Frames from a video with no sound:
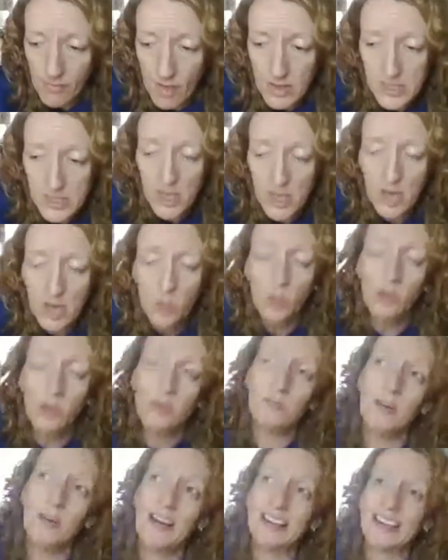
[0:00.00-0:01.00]
So what does
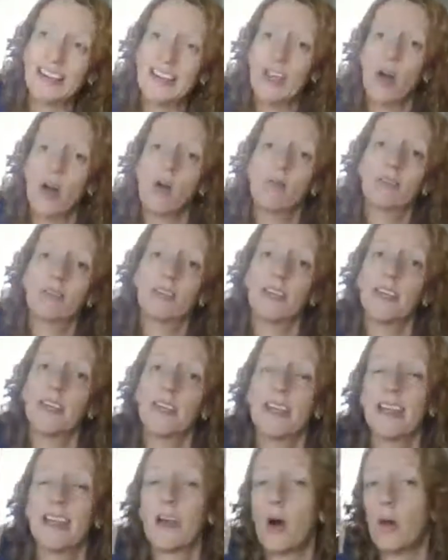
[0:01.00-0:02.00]
my day hold
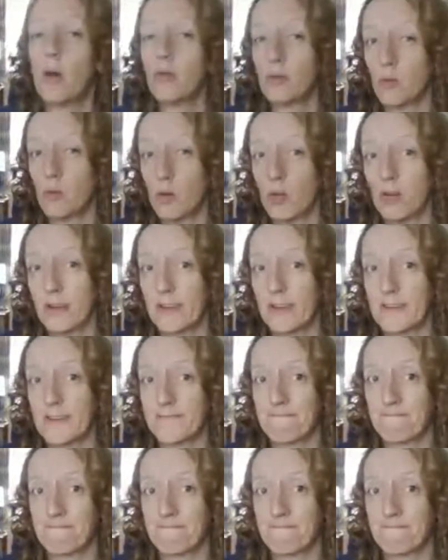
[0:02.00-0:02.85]
today? It holds work.